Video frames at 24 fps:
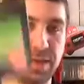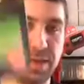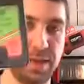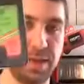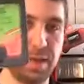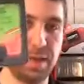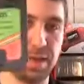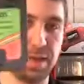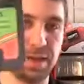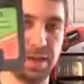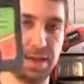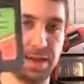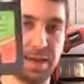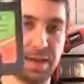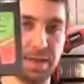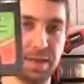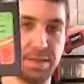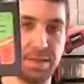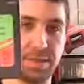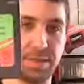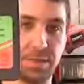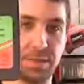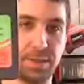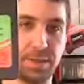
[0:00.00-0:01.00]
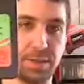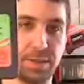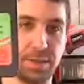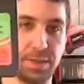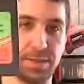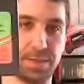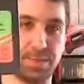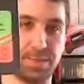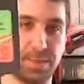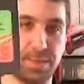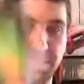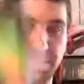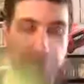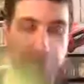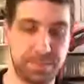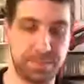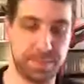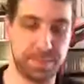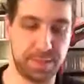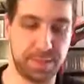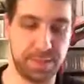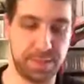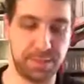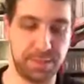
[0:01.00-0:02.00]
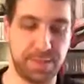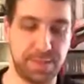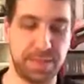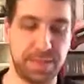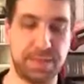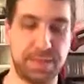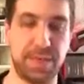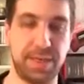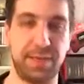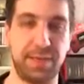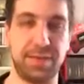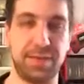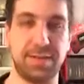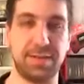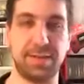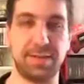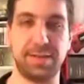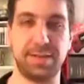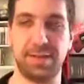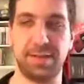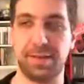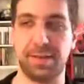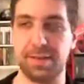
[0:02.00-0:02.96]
and Squish 'em by Cirrus.